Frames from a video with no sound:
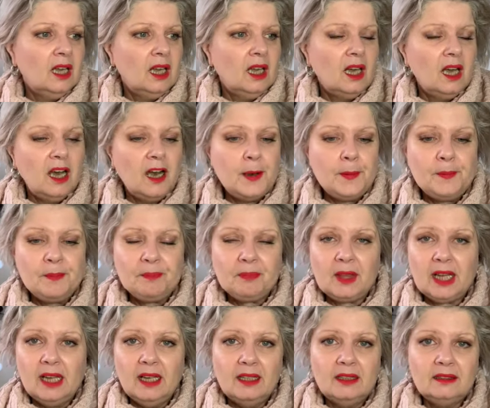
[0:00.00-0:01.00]

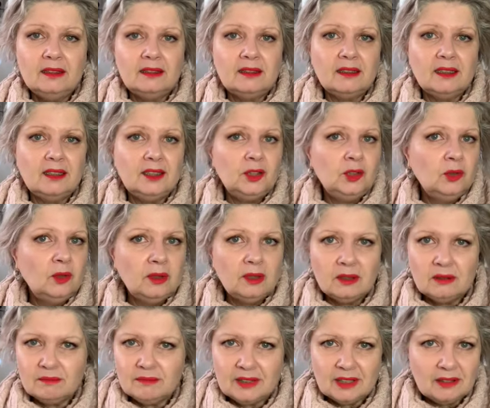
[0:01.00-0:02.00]
and it
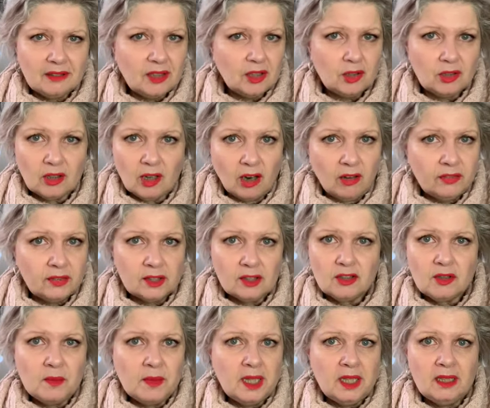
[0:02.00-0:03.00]
offers
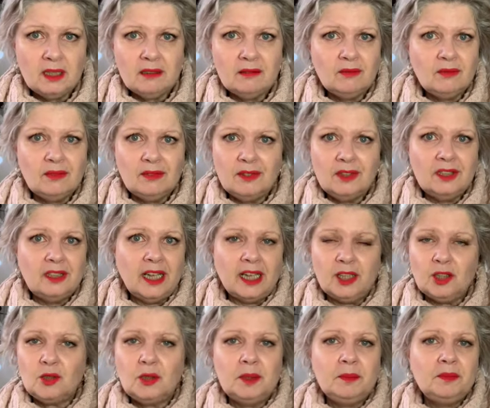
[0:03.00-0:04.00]
me
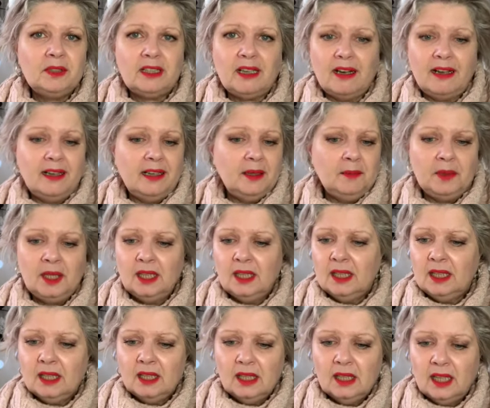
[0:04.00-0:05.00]
daydream time,
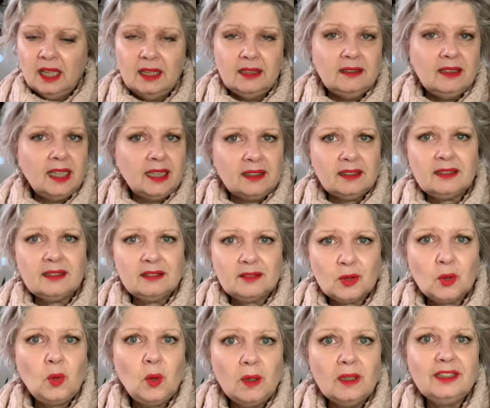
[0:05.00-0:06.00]
and that's
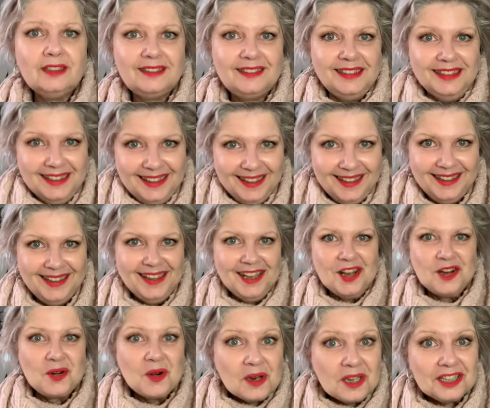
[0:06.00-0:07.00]

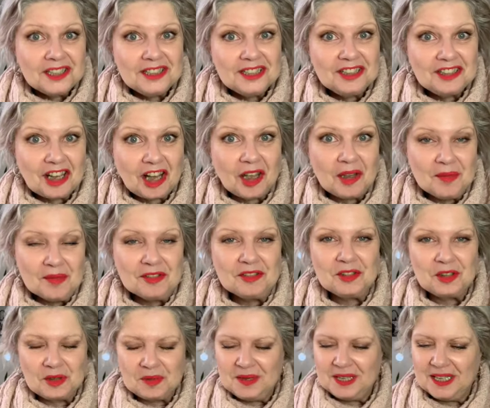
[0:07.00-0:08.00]
quality time
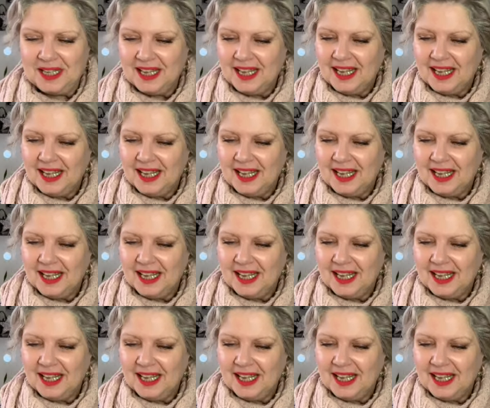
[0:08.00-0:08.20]
for me,